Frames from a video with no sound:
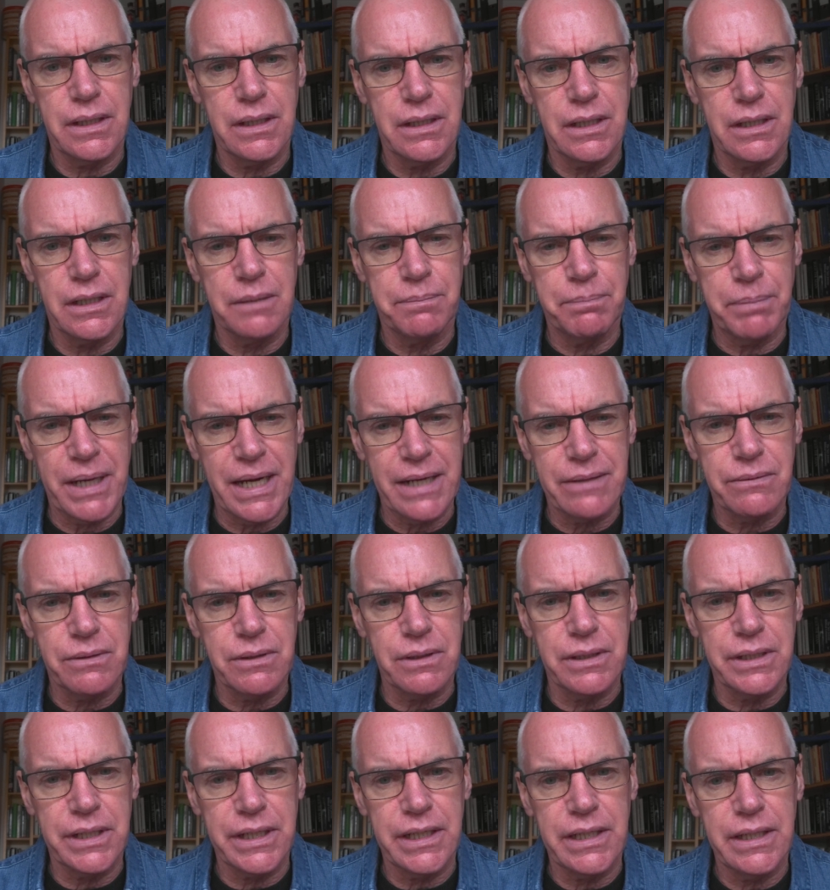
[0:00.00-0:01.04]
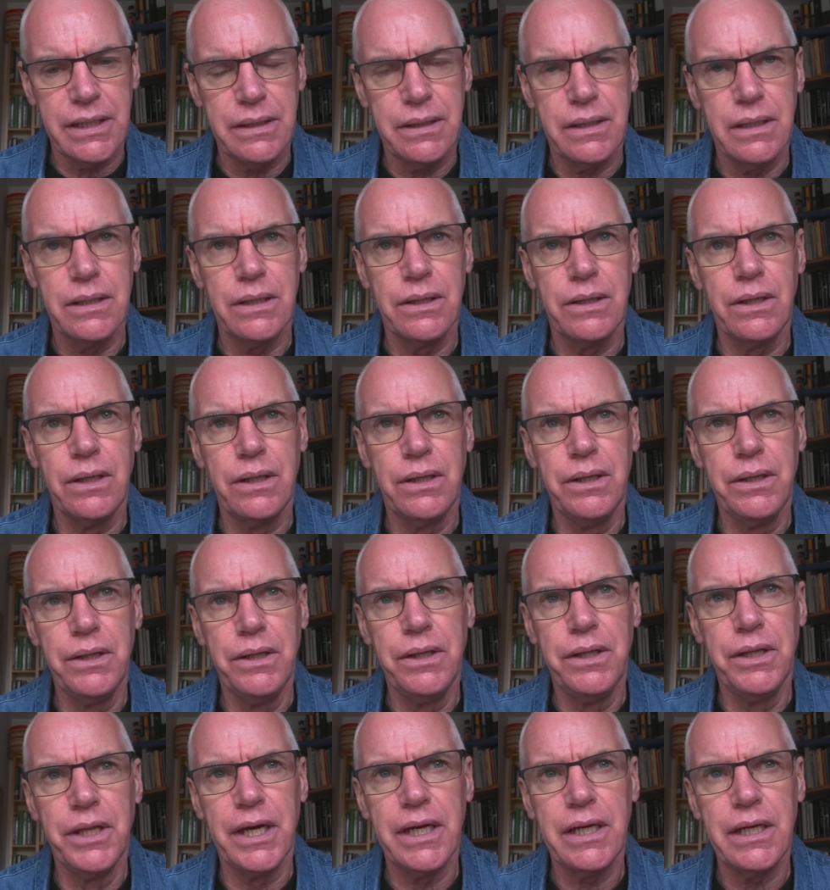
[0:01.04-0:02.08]
apparently
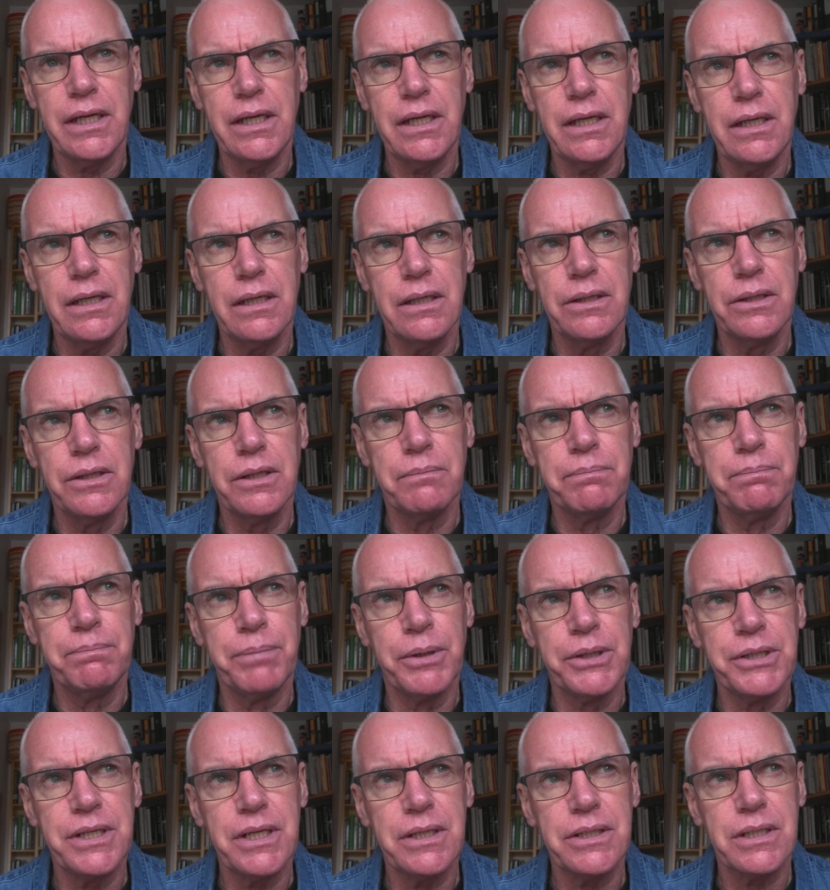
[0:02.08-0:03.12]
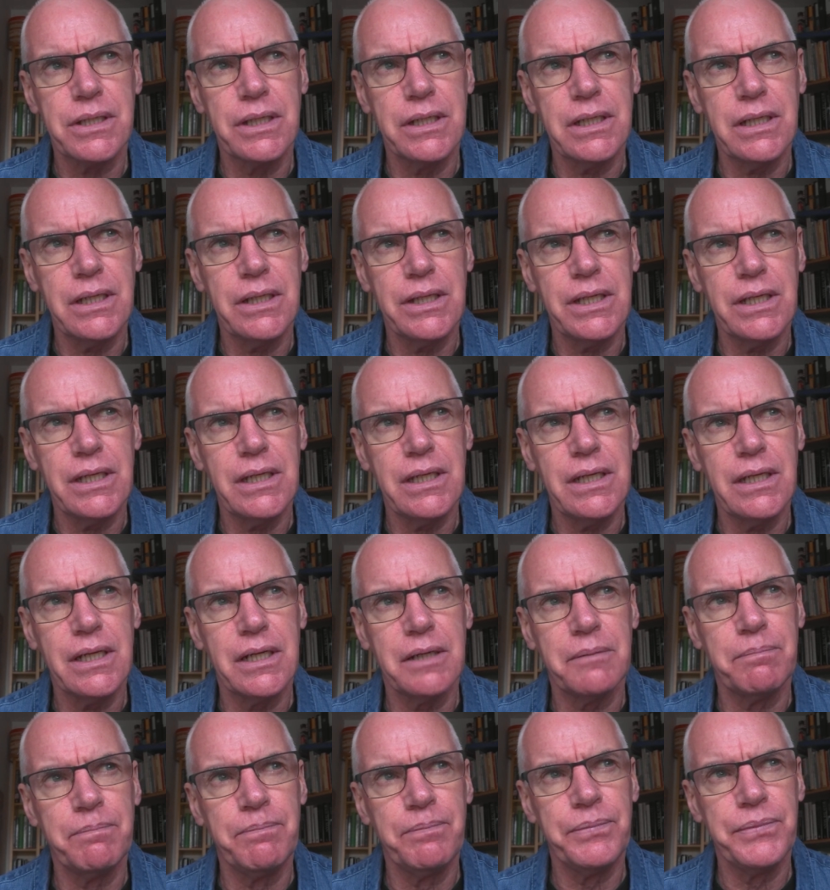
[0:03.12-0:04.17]
the Buddhists,
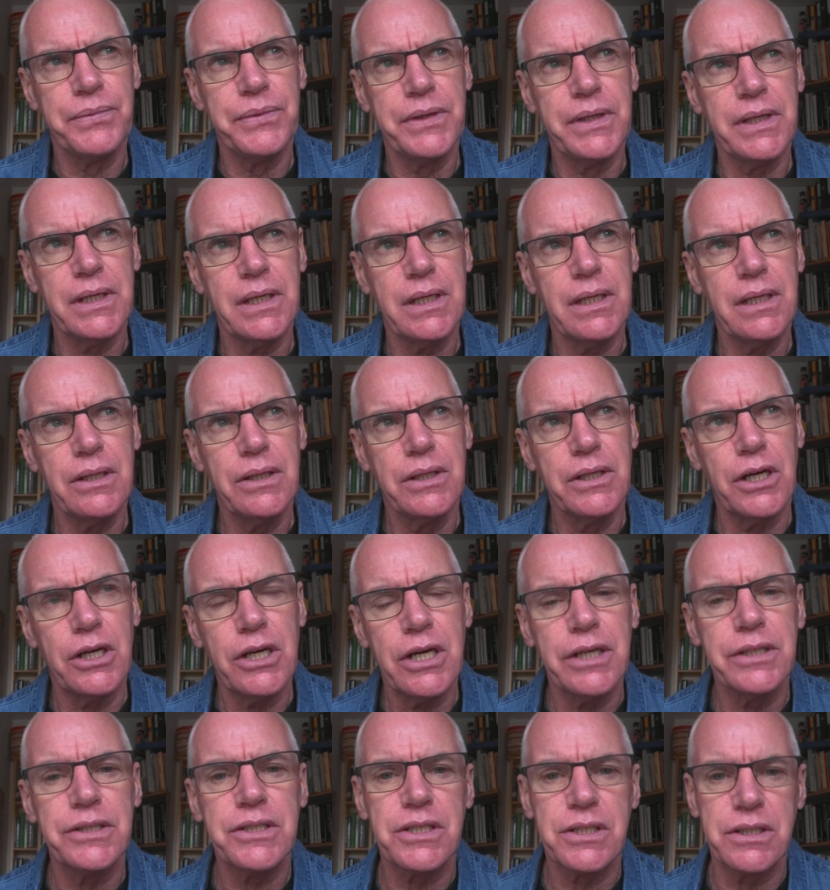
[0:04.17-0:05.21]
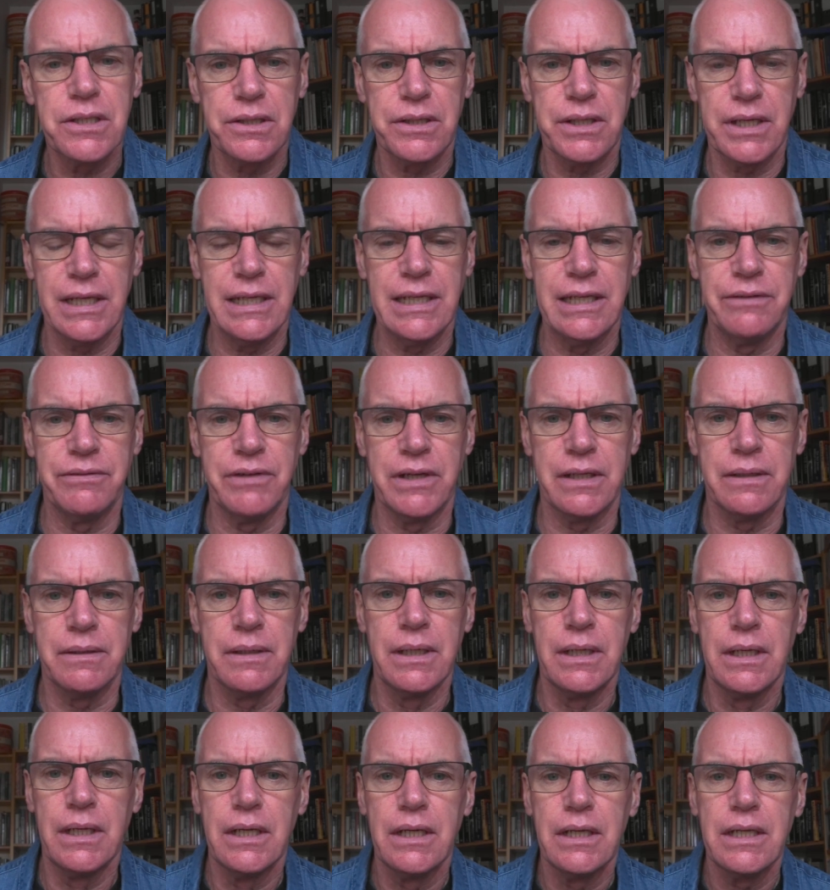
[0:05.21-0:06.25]
the huts that they live in,
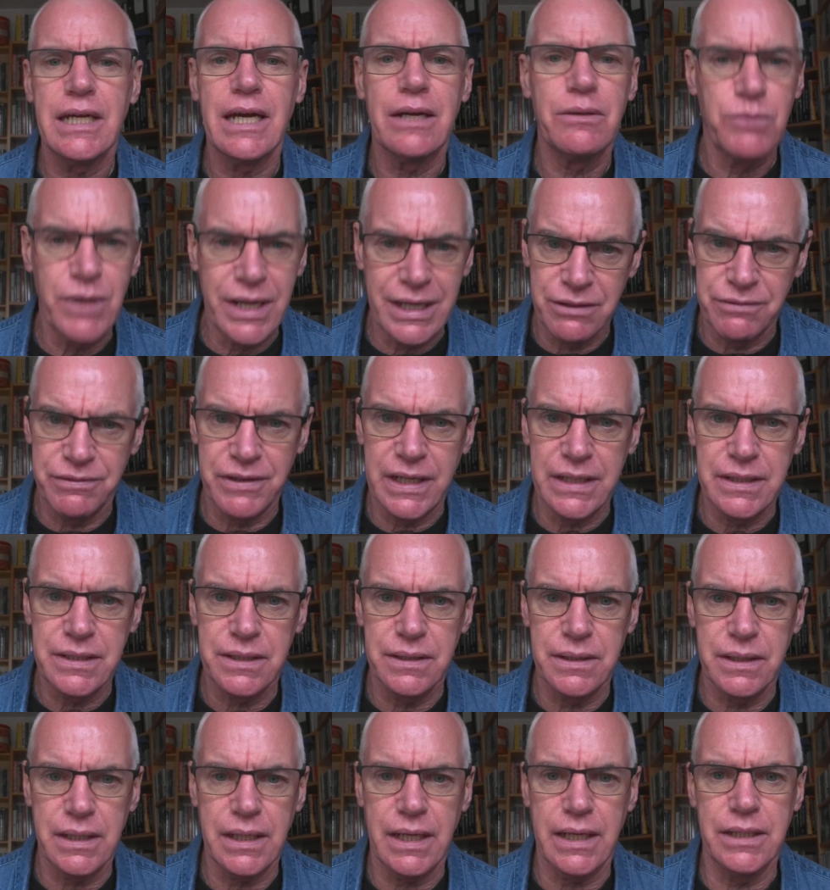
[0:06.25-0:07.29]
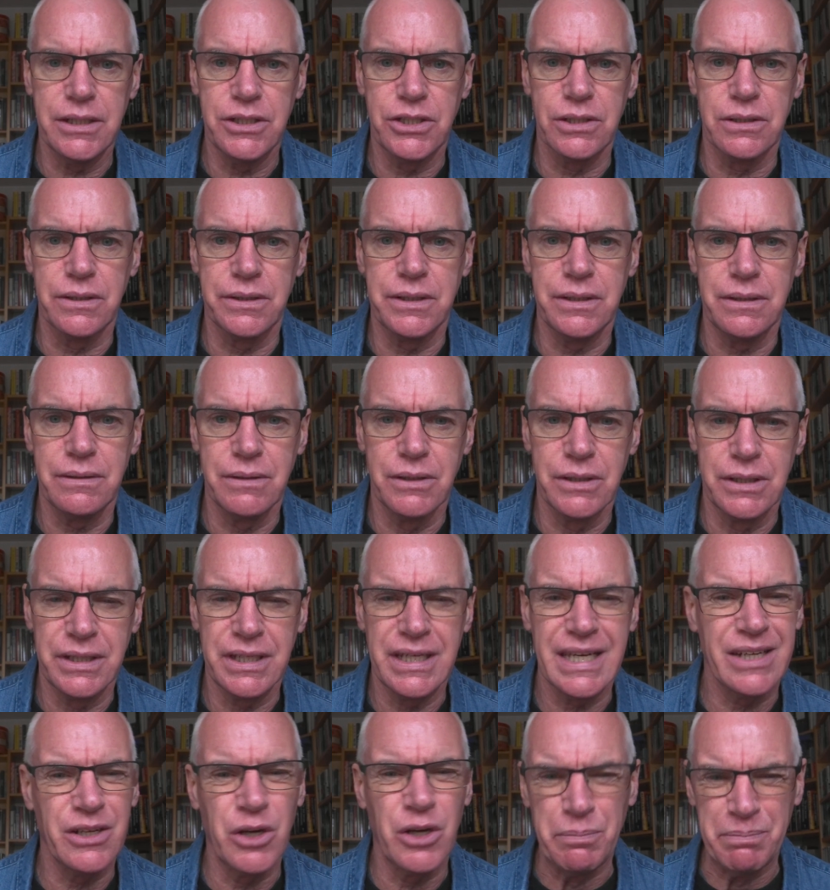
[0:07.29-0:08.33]
get renovated occasionally. They
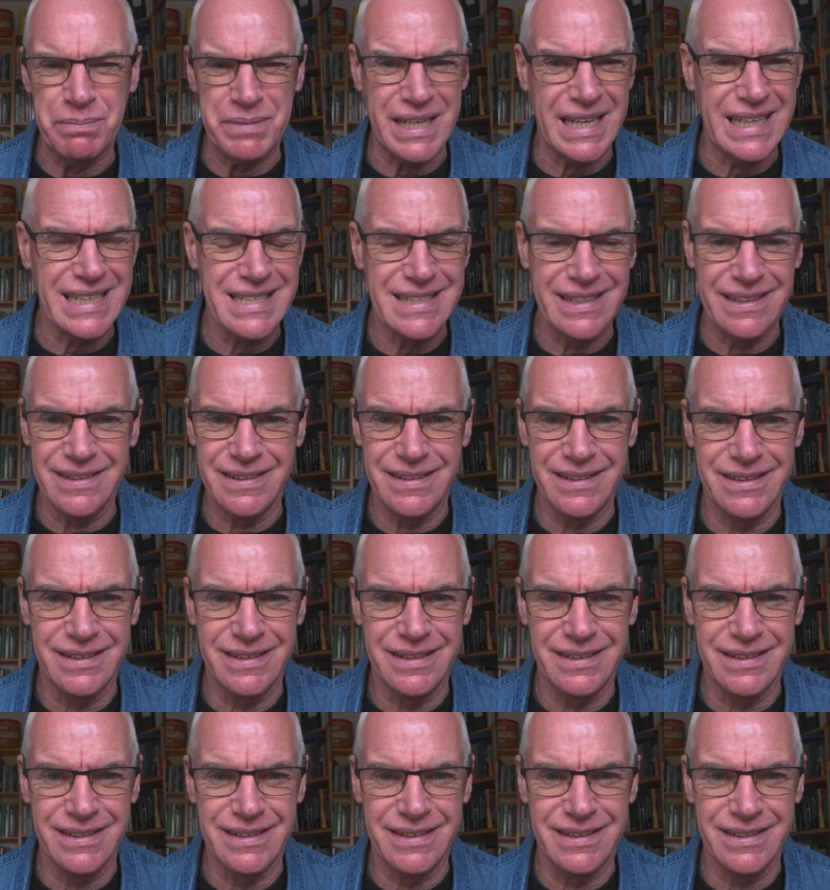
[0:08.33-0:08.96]
get updated.